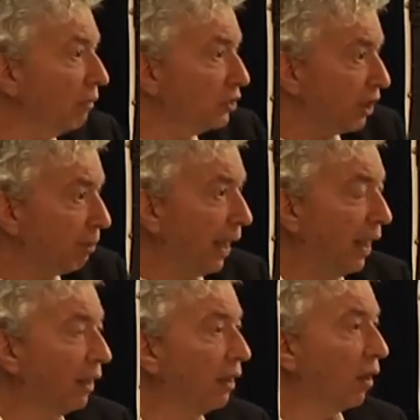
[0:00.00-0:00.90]

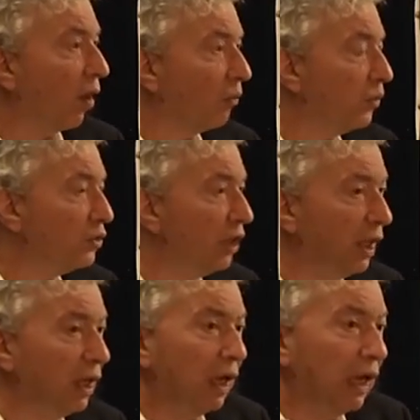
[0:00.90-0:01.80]
Japan,
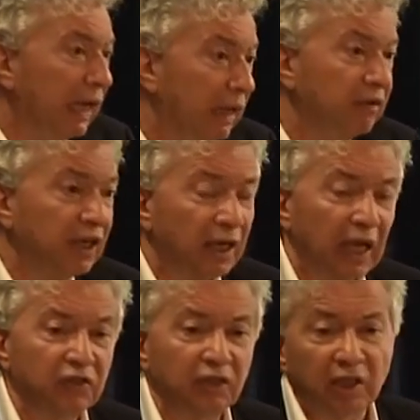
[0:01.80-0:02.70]
obviously. India,
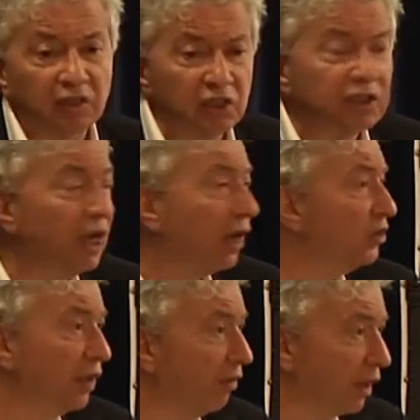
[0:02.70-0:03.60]
as it exists now,
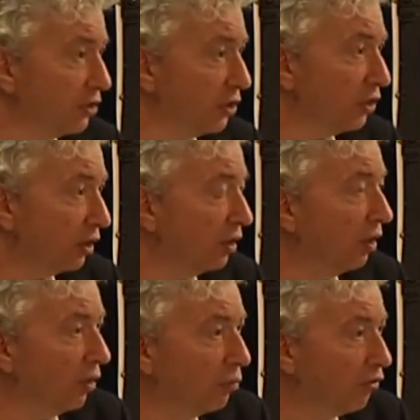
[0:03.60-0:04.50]
has never existed
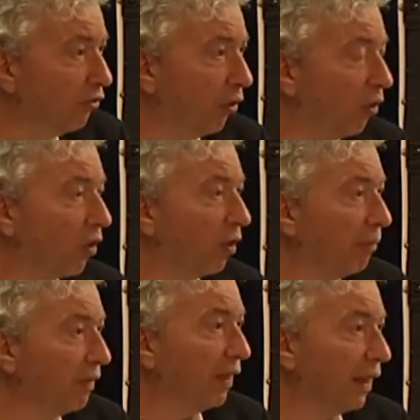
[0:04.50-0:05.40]
before,
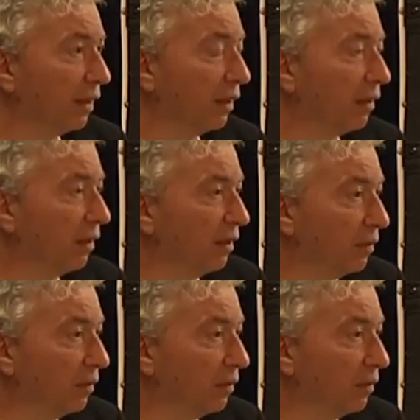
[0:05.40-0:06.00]
but then